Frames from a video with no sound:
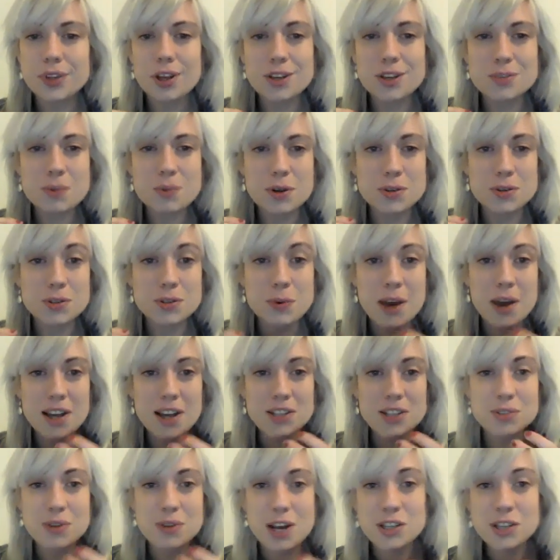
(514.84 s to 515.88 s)
I suppose,
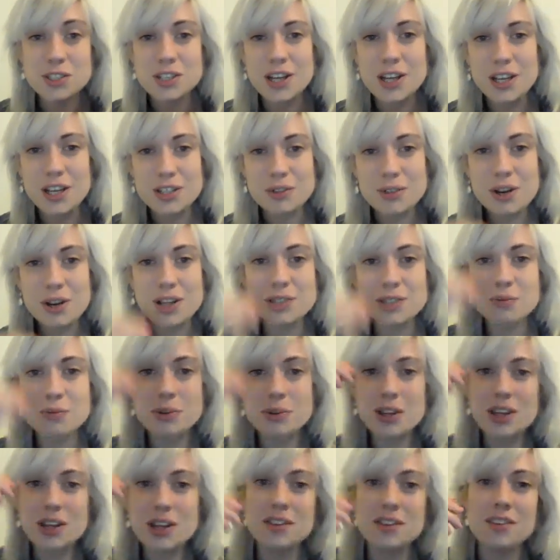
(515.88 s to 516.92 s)
UX strategy integrates
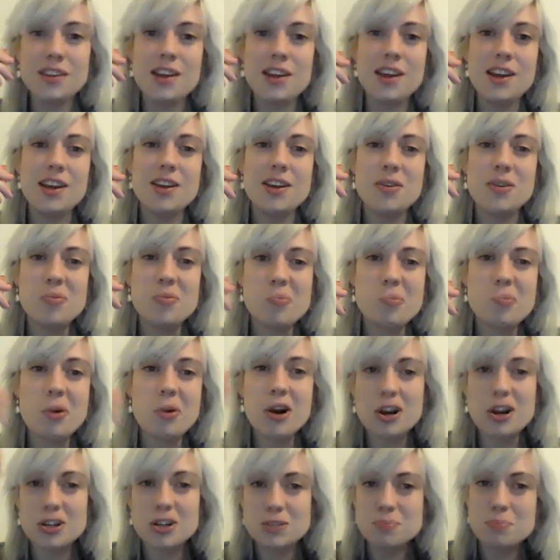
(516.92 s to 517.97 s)
within the
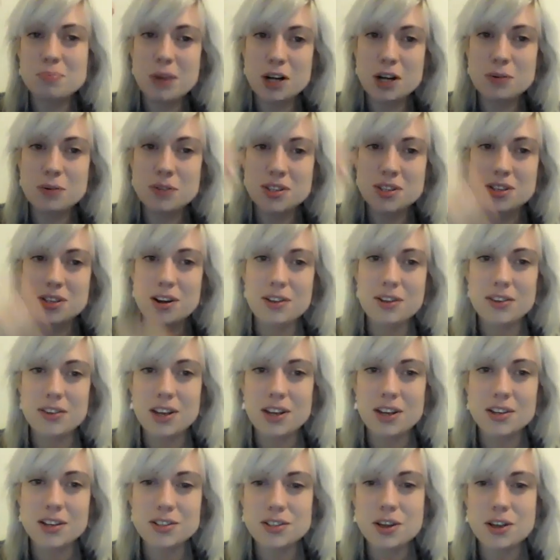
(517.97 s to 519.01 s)
product management side of
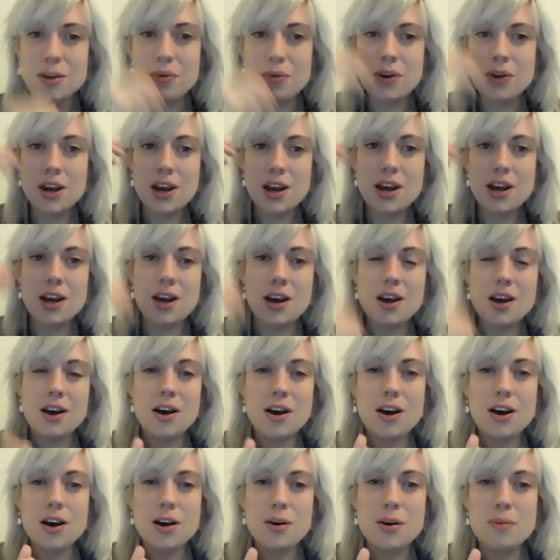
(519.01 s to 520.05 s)
things. So,
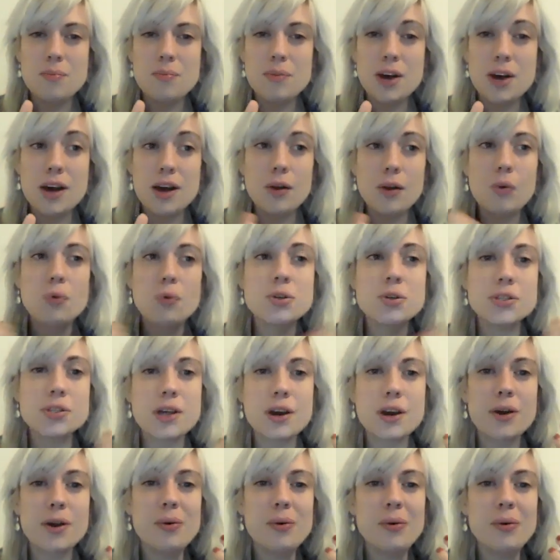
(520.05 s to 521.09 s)
and
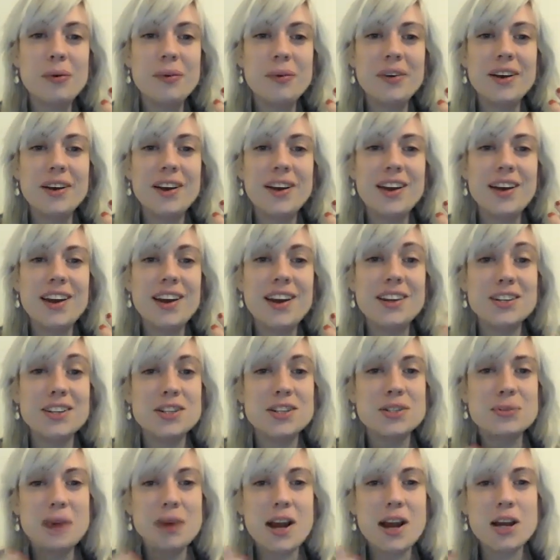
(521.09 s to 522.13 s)
also an
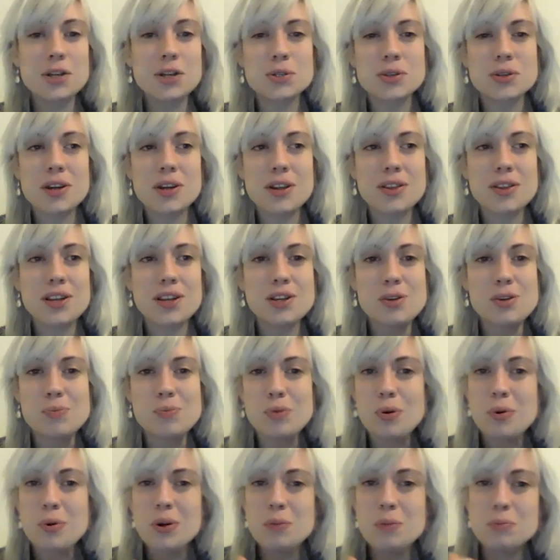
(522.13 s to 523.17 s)
additional extra that you
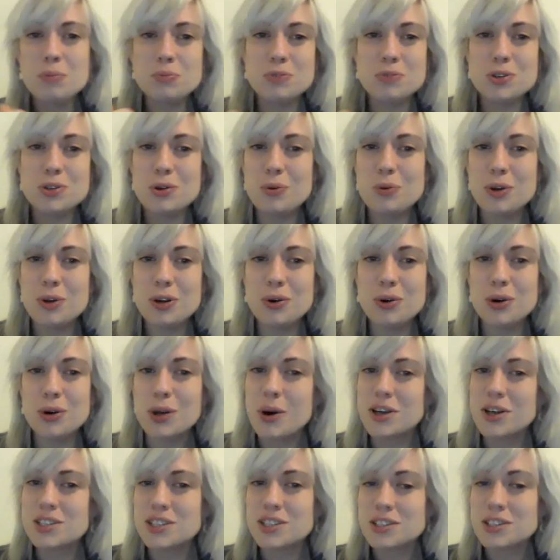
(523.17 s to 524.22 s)
probably won't do when you're
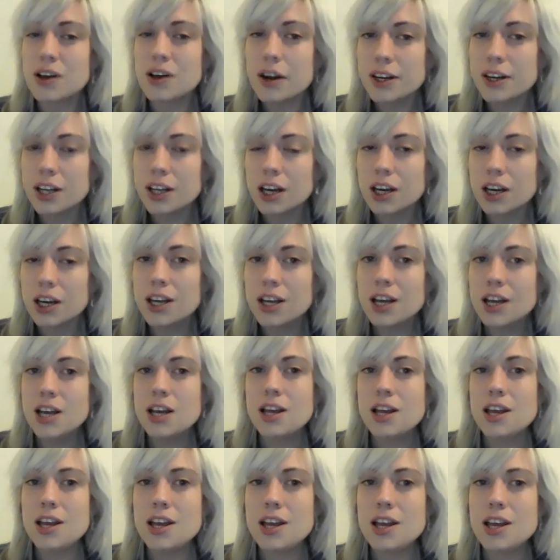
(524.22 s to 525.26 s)
a UX designer
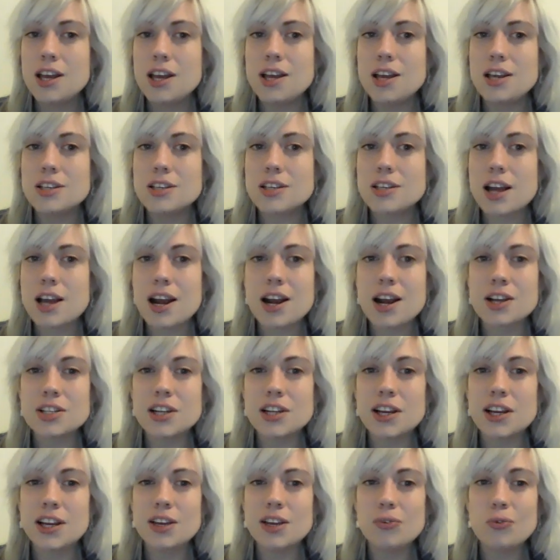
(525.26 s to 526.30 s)
is
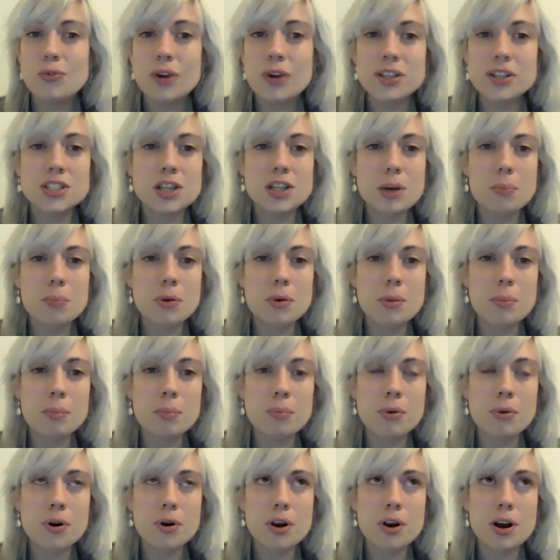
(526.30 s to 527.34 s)
actually writing up
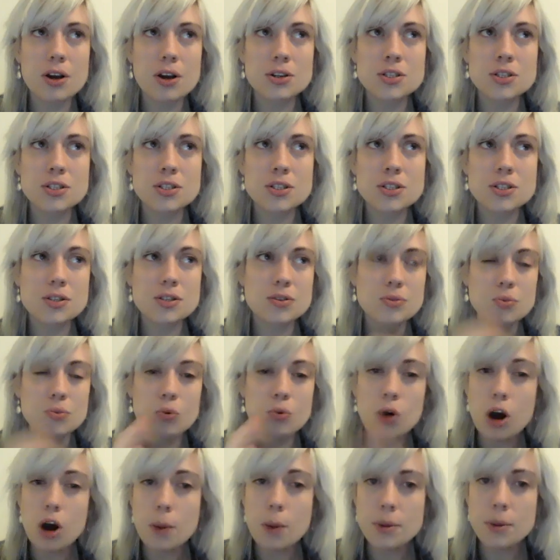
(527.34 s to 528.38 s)
product
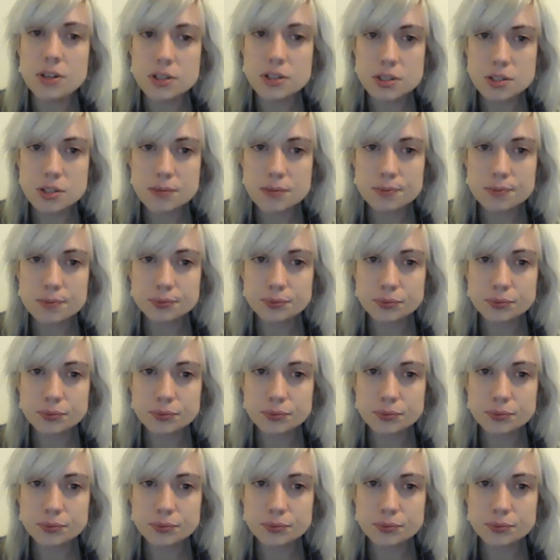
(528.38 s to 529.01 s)
requirements.